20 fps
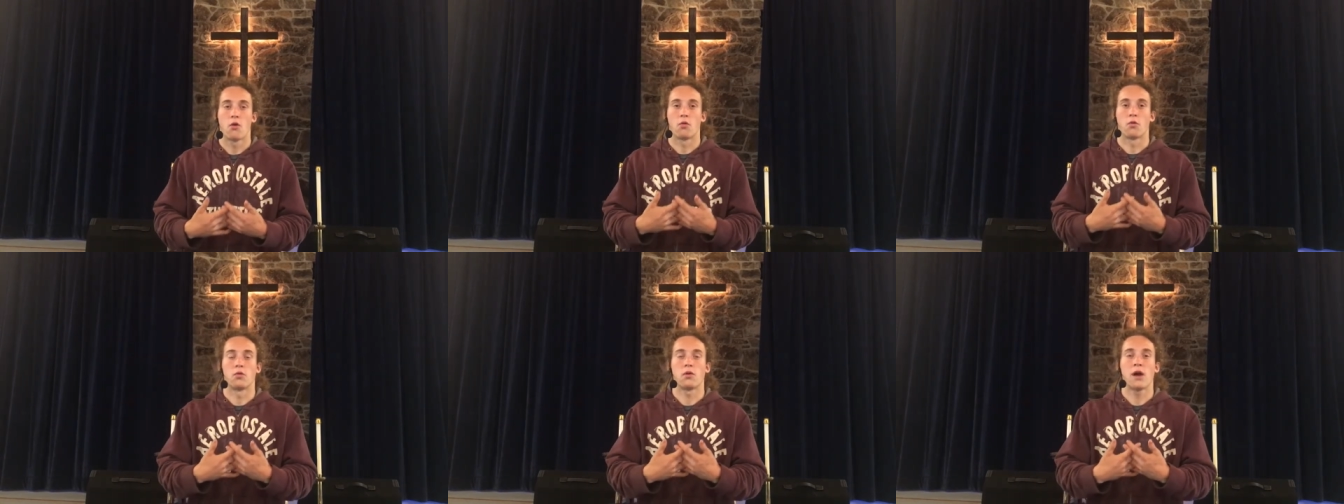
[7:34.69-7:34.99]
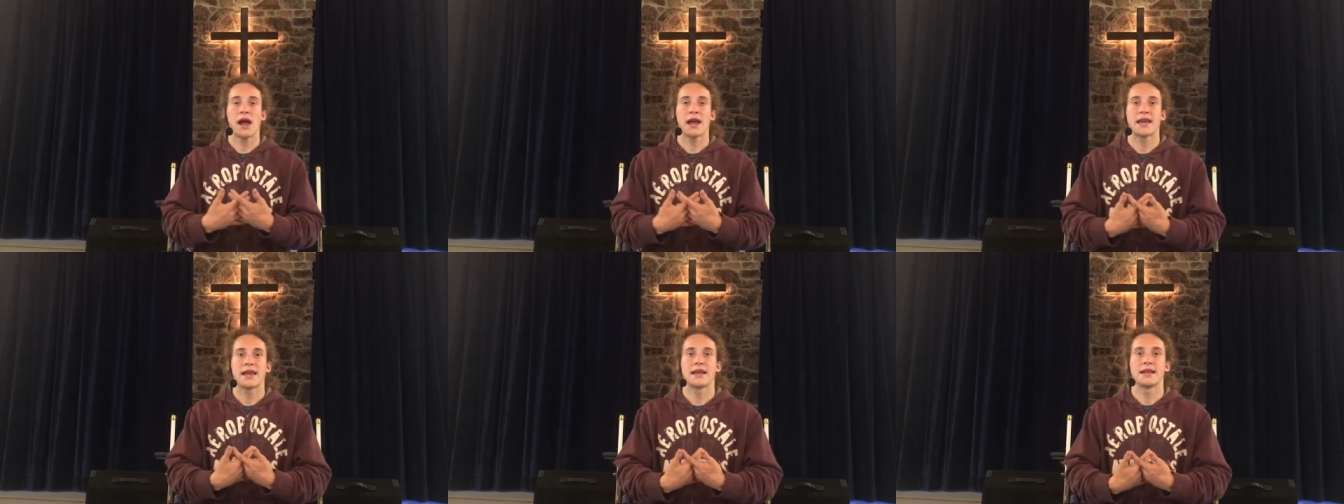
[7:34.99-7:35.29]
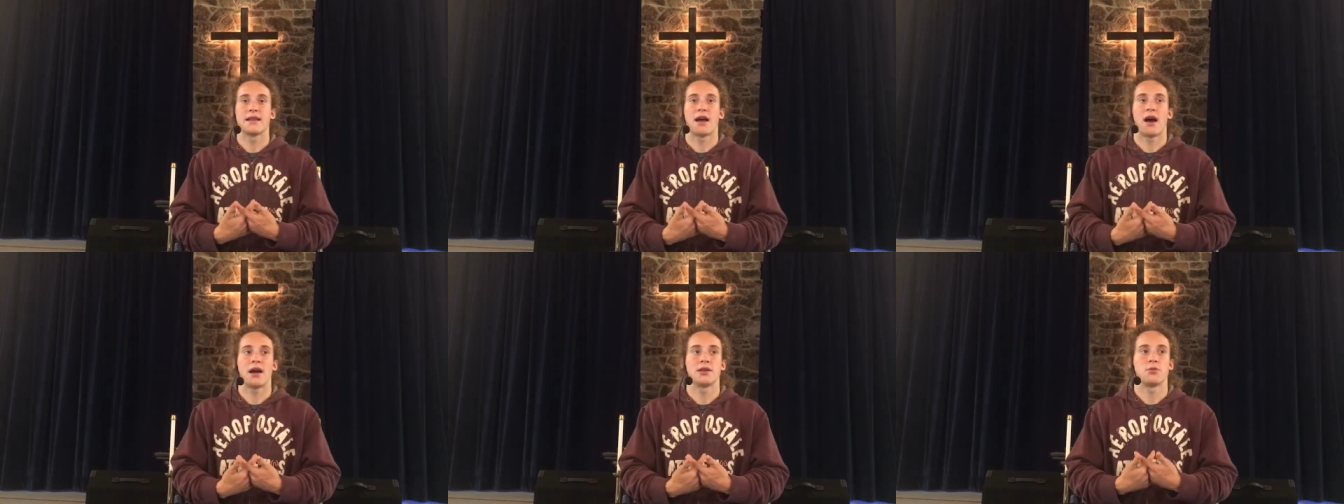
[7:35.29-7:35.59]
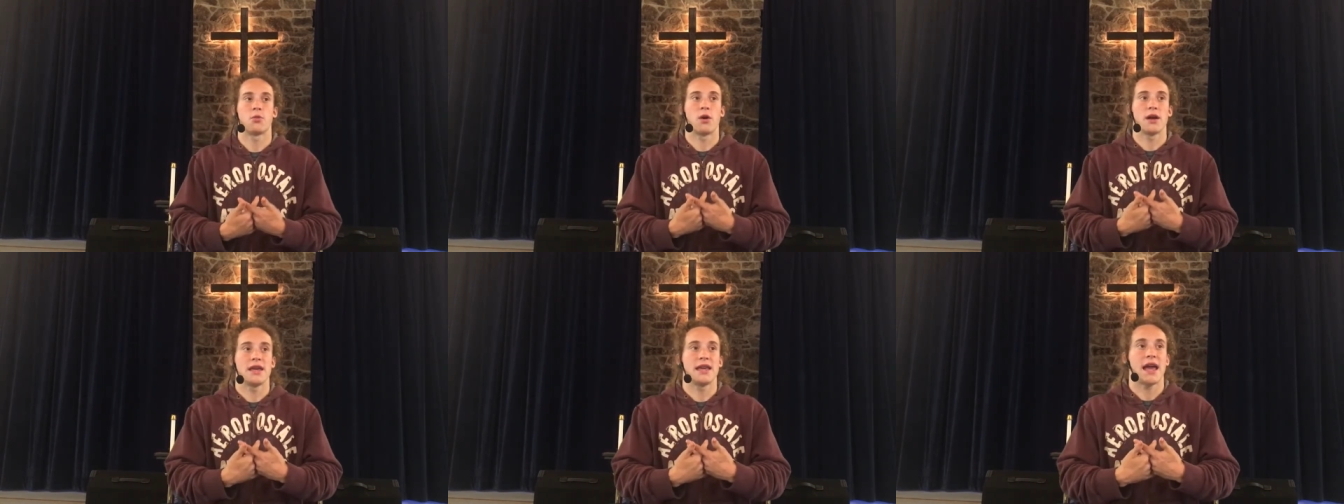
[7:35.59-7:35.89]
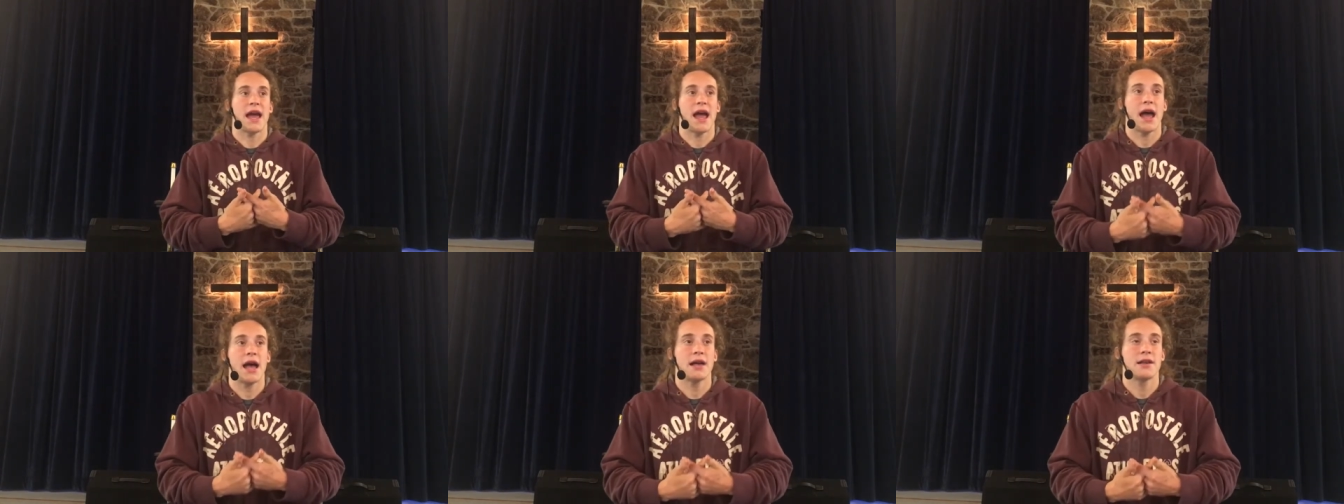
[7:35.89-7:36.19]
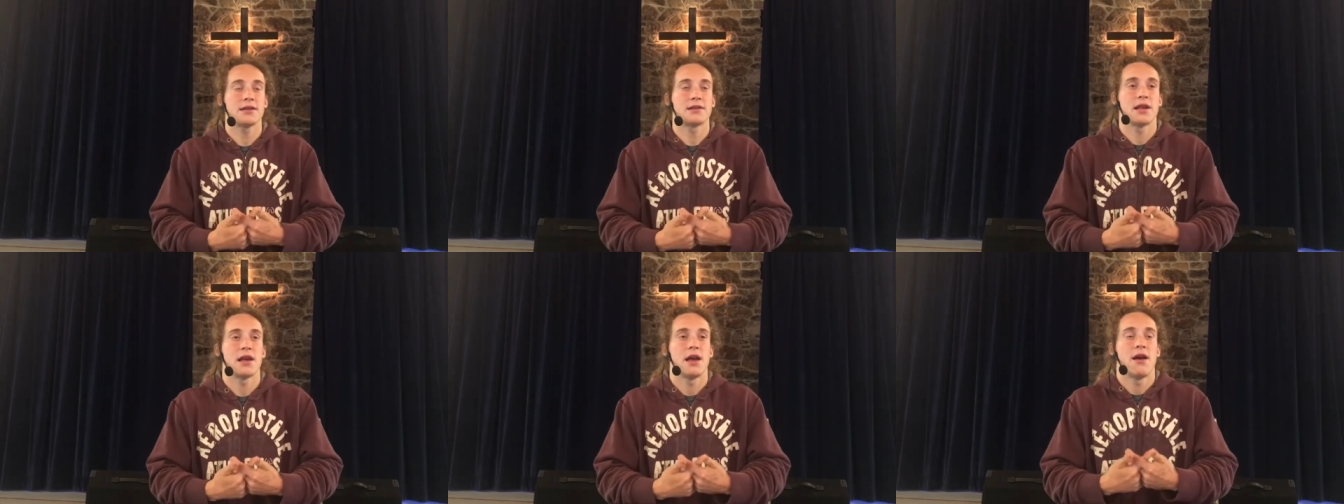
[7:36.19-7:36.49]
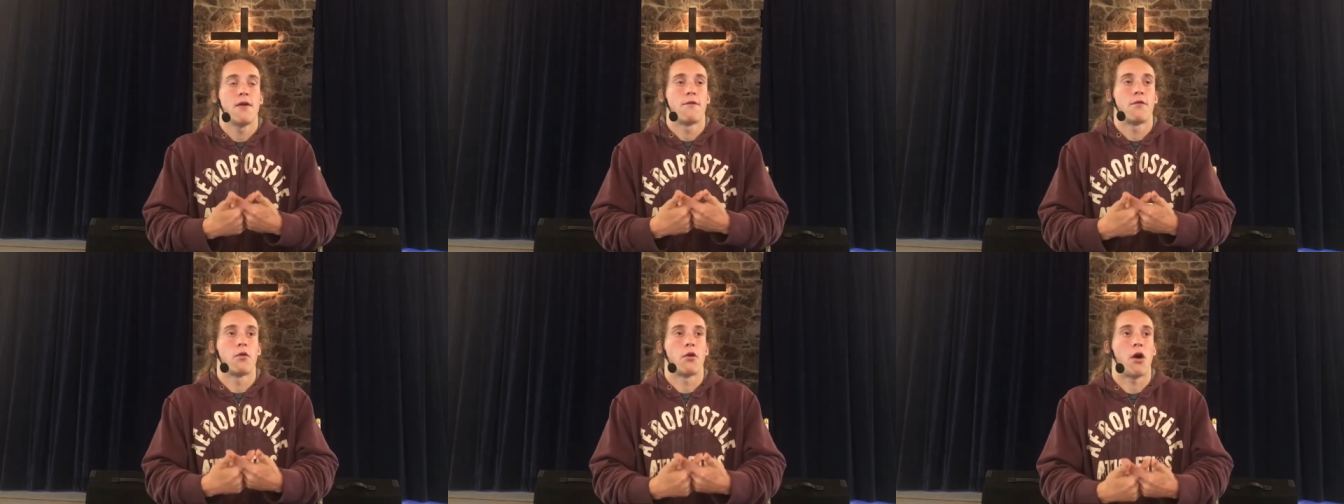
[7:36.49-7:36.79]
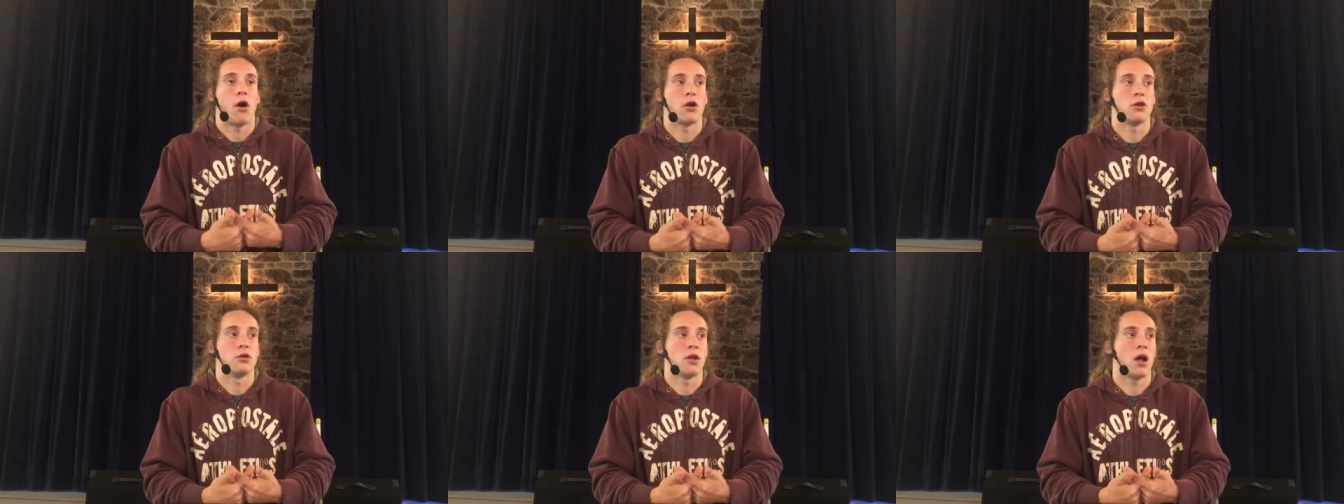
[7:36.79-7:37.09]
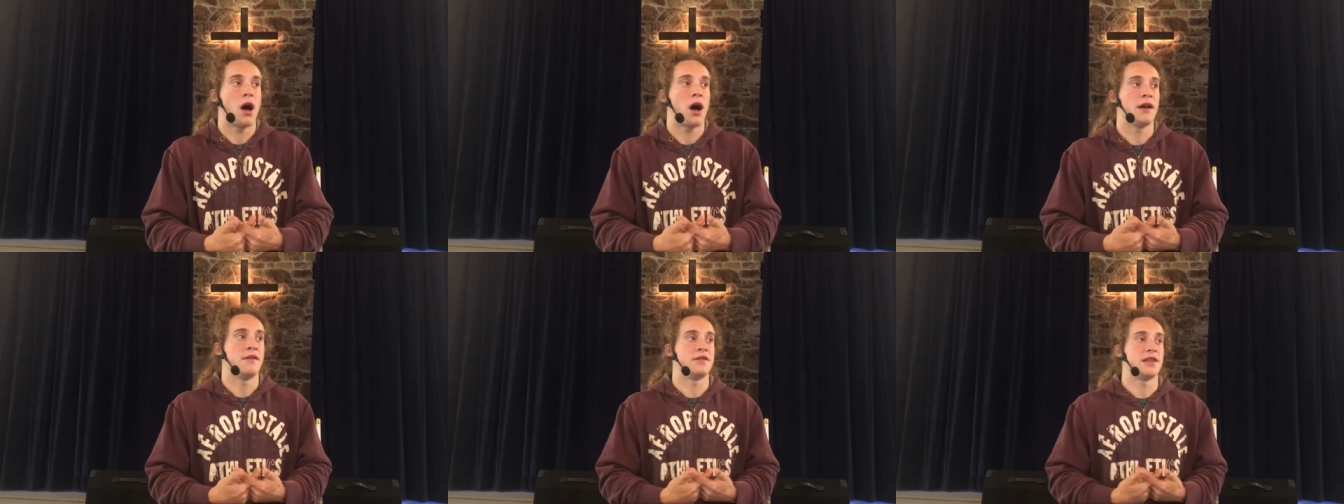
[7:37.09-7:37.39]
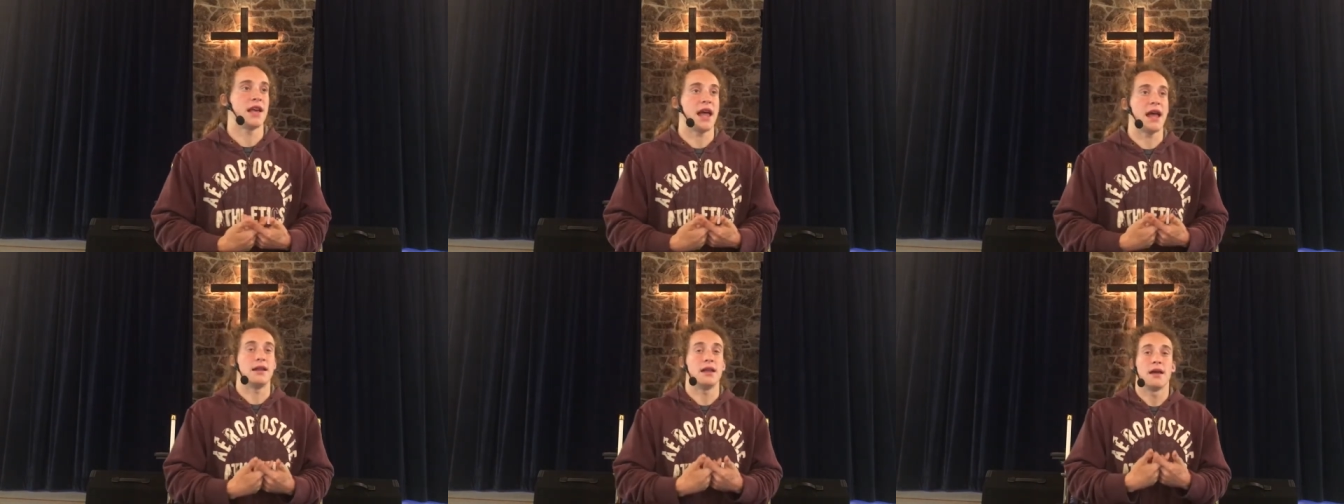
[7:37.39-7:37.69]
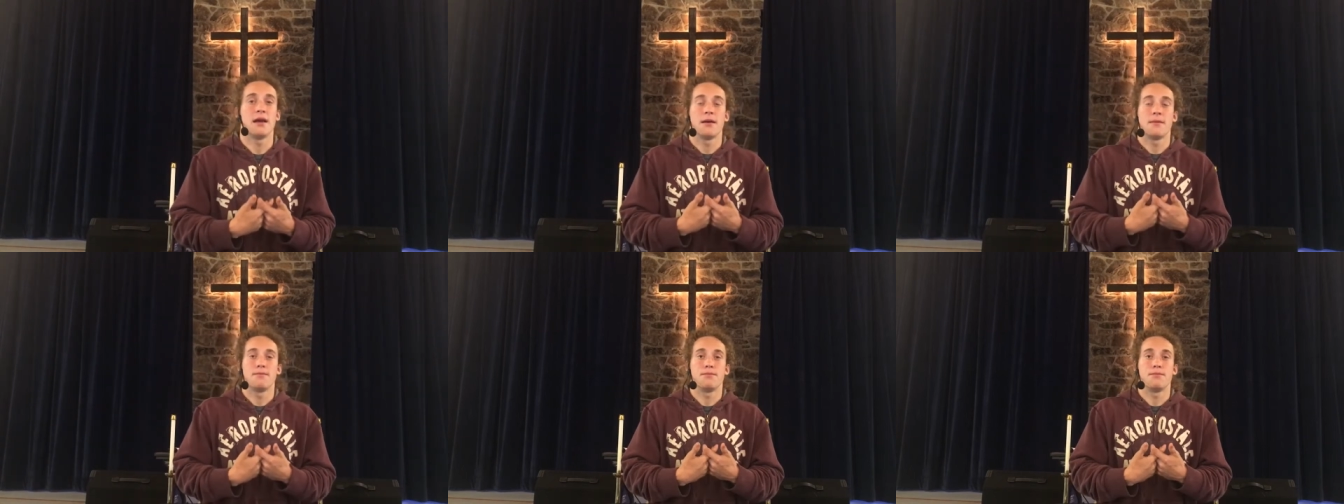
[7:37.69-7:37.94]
recognize what he has for our lives and